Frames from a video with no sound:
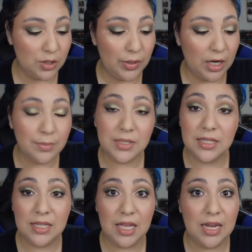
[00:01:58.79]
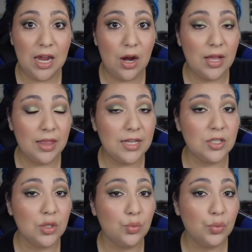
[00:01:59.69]
So when it comes to skincare, I
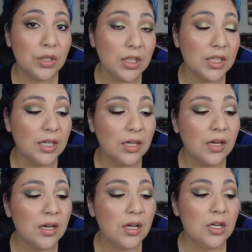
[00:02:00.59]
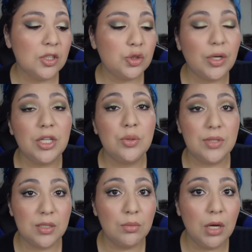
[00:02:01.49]
like to really try to
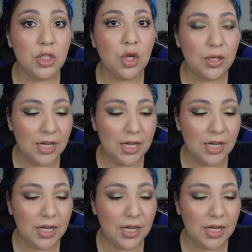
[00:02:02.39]
use as much all